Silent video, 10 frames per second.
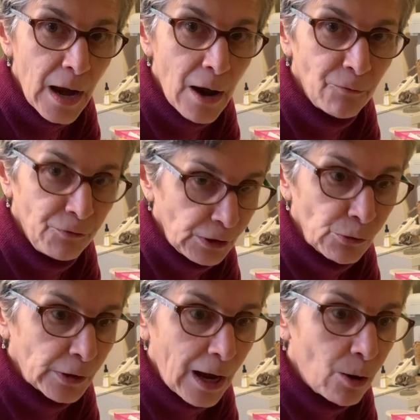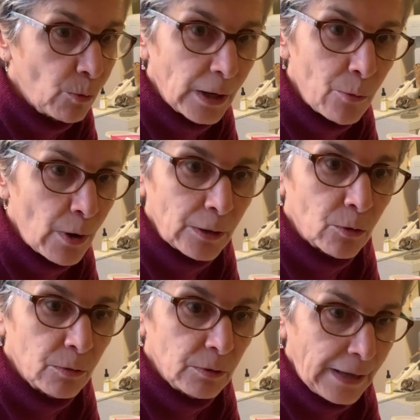out figuring out what I want
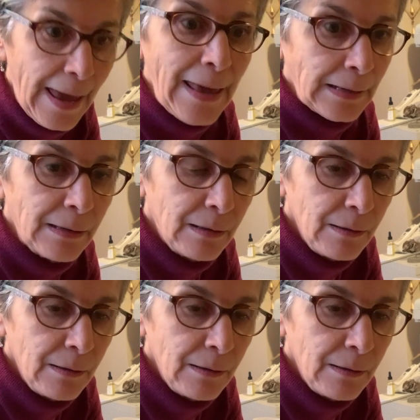to get.